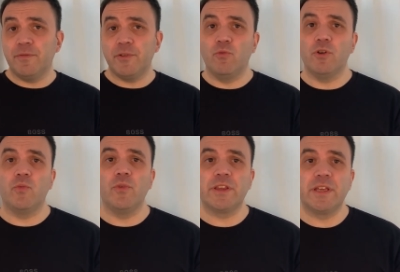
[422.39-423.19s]
if you work
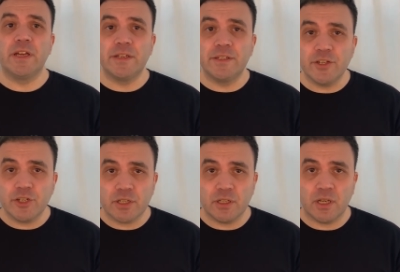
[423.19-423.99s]
with
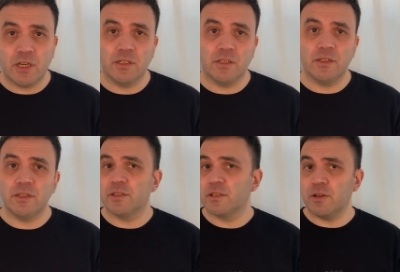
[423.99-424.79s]
digital
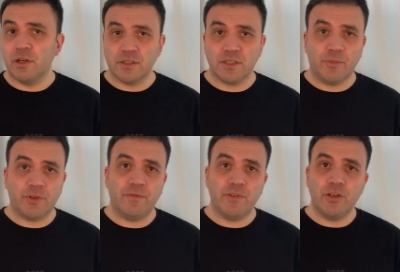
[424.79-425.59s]
concept,
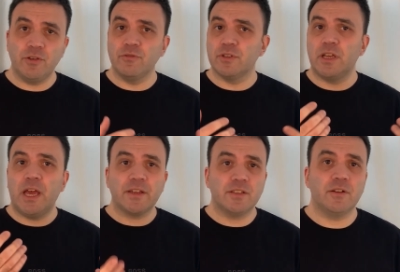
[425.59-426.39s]
if you use
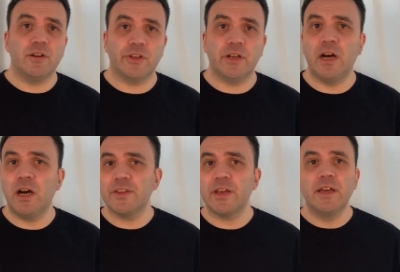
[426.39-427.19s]
Exacad
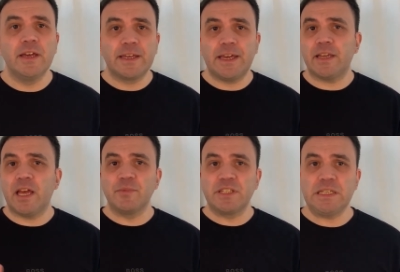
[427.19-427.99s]
or other
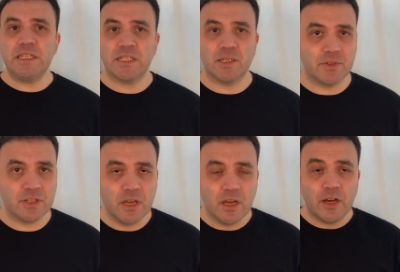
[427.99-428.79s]
CAD-CAM systems,
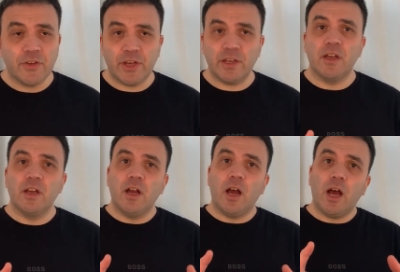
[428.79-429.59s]
then
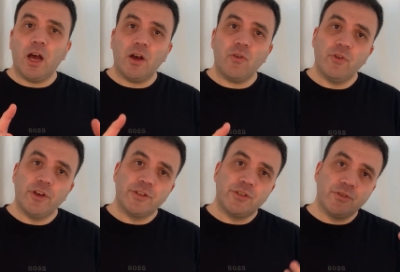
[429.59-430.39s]
how
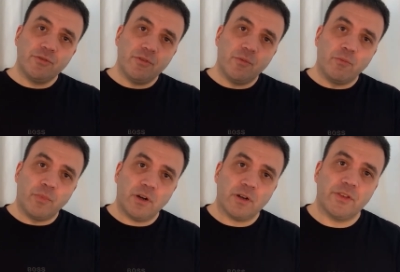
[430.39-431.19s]
to
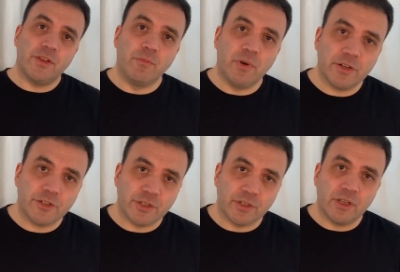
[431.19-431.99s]
mark the
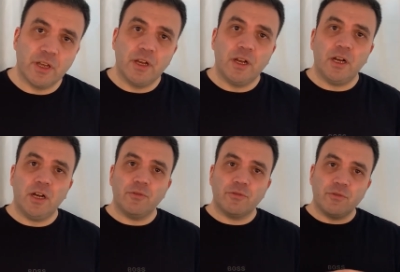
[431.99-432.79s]
margin,
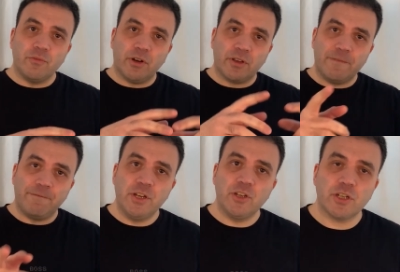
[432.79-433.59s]
how to mark the
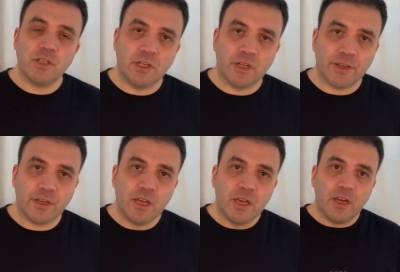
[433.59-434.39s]
finish line,
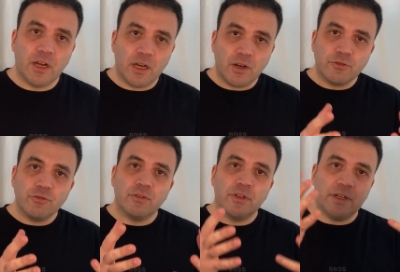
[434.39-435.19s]
how to
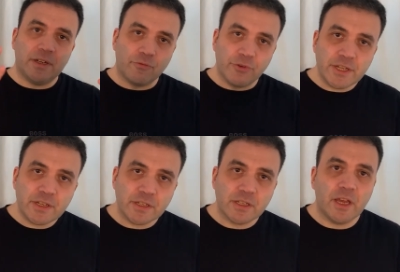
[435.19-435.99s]
read
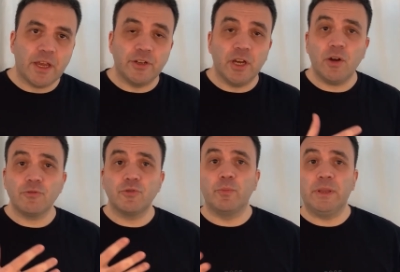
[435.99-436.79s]
it, and how
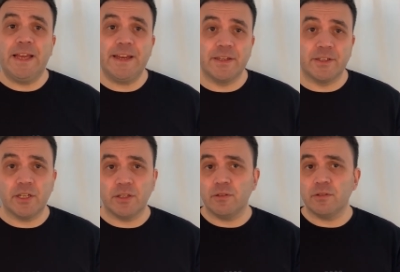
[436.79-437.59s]
to plan it,
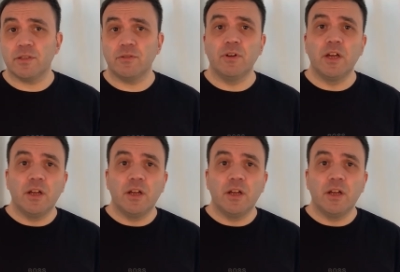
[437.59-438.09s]
and also